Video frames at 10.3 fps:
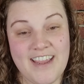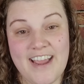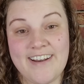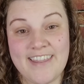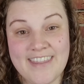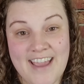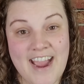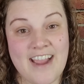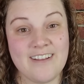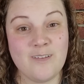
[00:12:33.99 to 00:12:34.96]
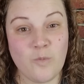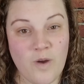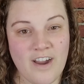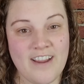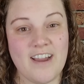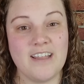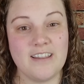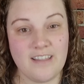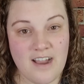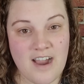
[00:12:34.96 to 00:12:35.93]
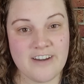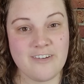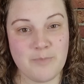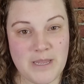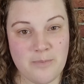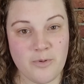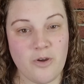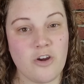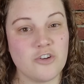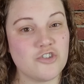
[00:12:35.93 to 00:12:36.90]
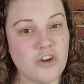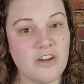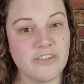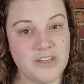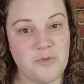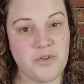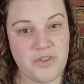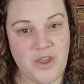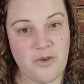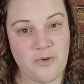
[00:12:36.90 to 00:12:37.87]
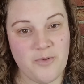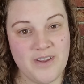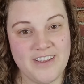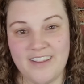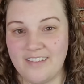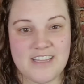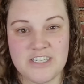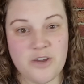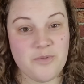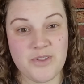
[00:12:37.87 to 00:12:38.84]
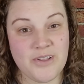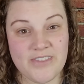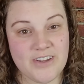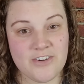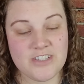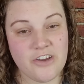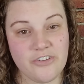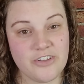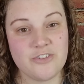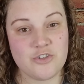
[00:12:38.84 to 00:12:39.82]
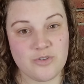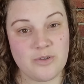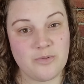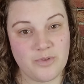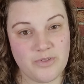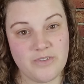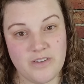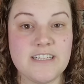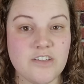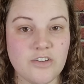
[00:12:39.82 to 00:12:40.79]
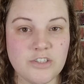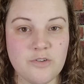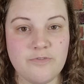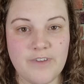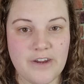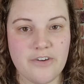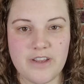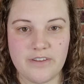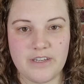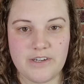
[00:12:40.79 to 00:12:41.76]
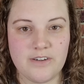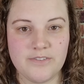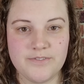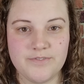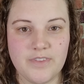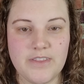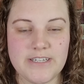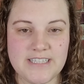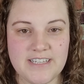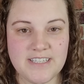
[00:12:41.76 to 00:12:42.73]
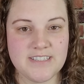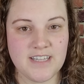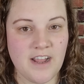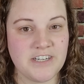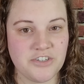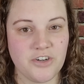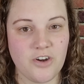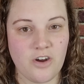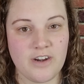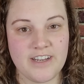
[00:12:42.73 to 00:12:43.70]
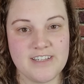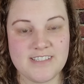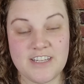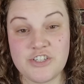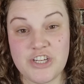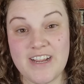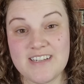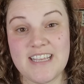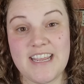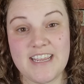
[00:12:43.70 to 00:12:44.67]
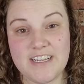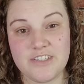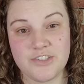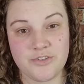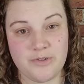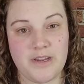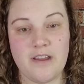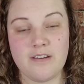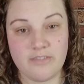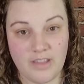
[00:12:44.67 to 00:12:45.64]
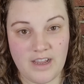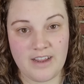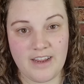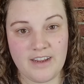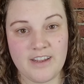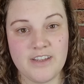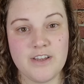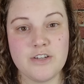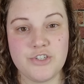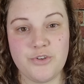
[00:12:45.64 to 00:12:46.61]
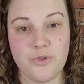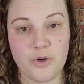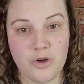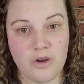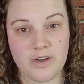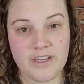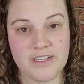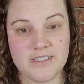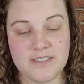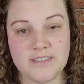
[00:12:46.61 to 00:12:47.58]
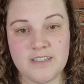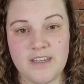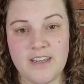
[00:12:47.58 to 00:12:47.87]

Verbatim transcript: And that is why a lot of people are struggling with you. They don't think that you're telling the truth. It's also very clear that Tess has lied to her audience and she has a history of lying to her audience.